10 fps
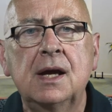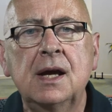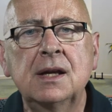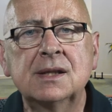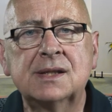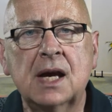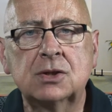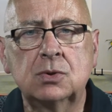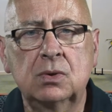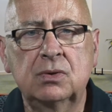In a
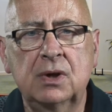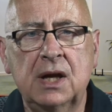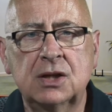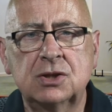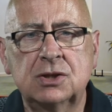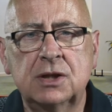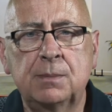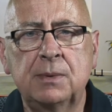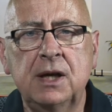sexual relationship,